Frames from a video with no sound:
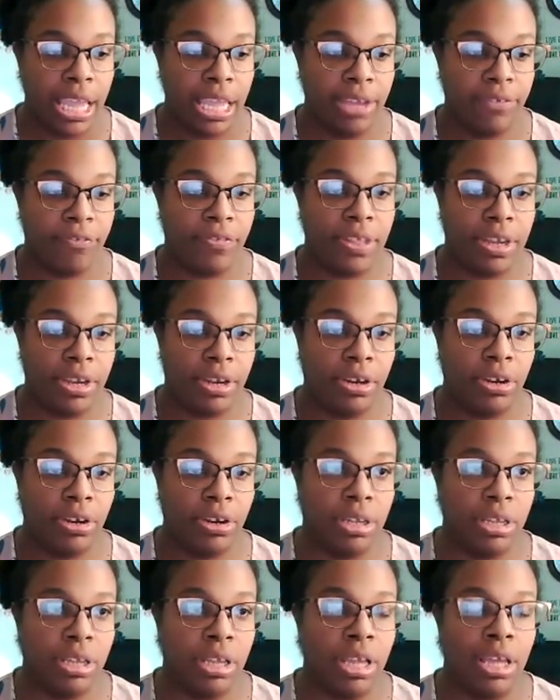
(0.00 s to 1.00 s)
if
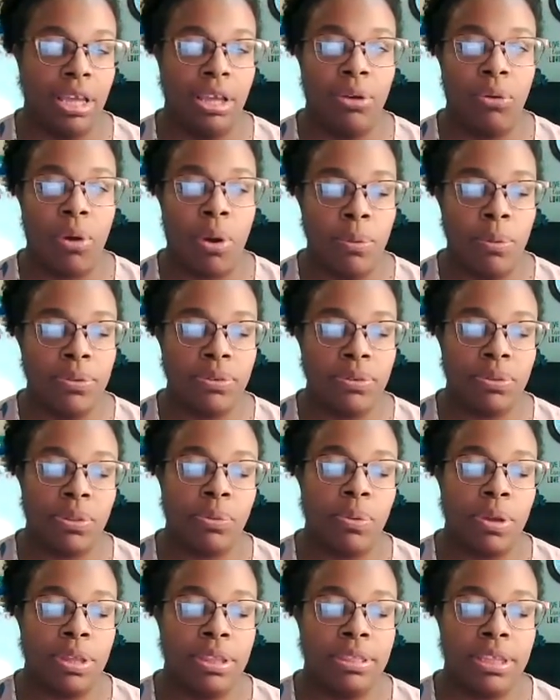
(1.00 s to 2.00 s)
there, what was
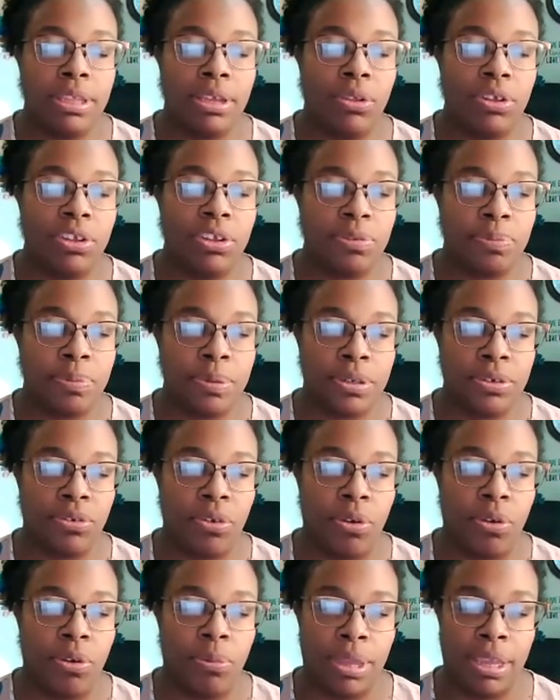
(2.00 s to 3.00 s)
the one thing Holy Spirit
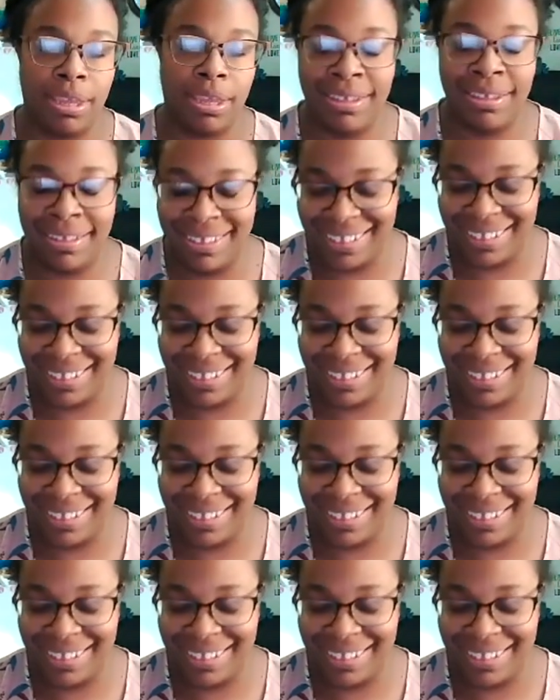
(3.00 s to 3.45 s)
told me?